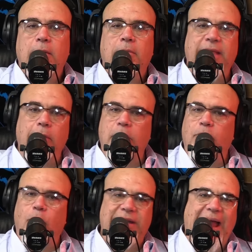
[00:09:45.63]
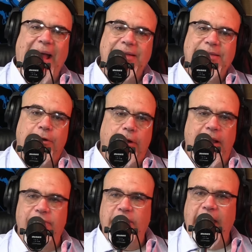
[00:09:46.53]
but they would have won nine, ten, or
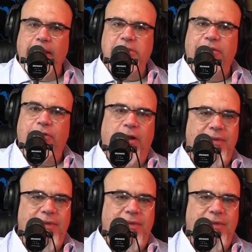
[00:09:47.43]
11 games every year.